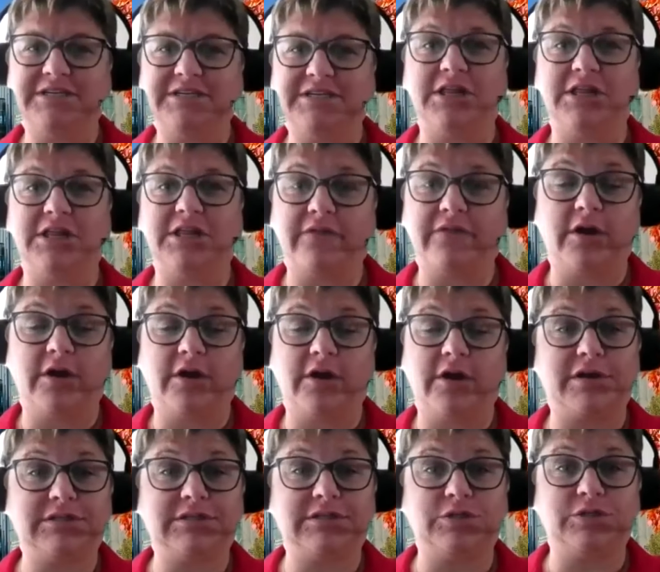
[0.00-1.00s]
and a lot of our
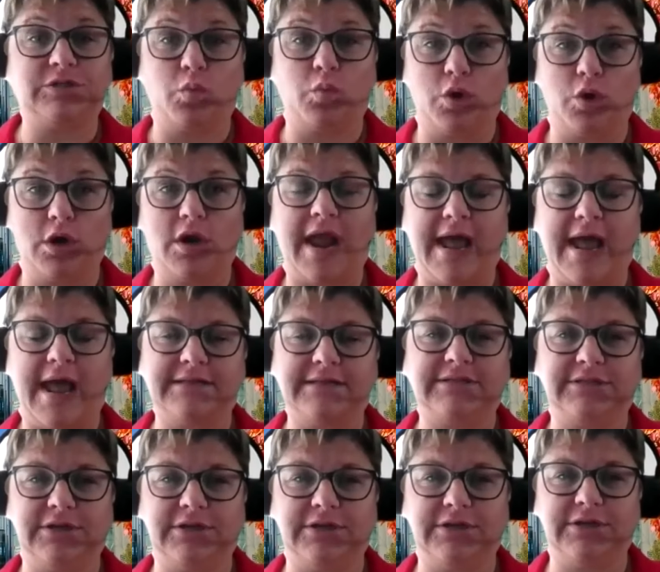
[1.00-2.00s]
questions were
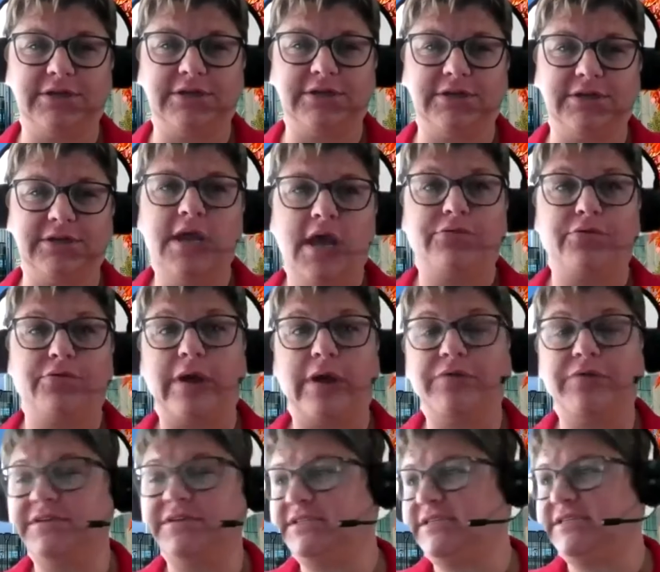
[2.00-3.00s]
answered
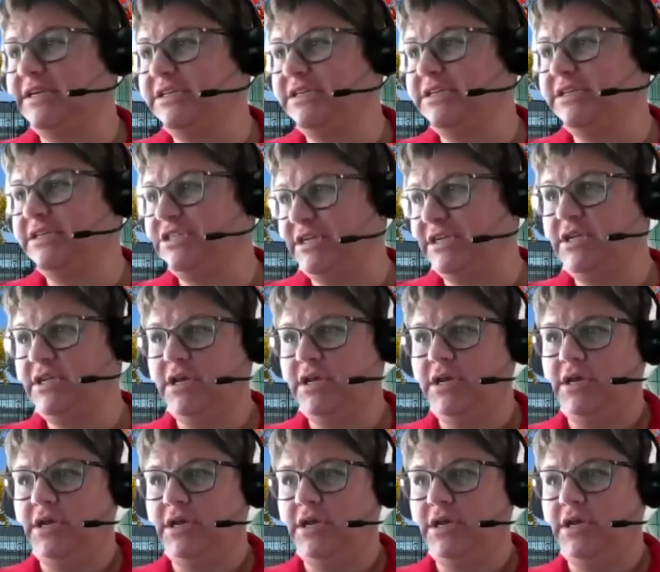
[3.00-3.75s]
throughout the session.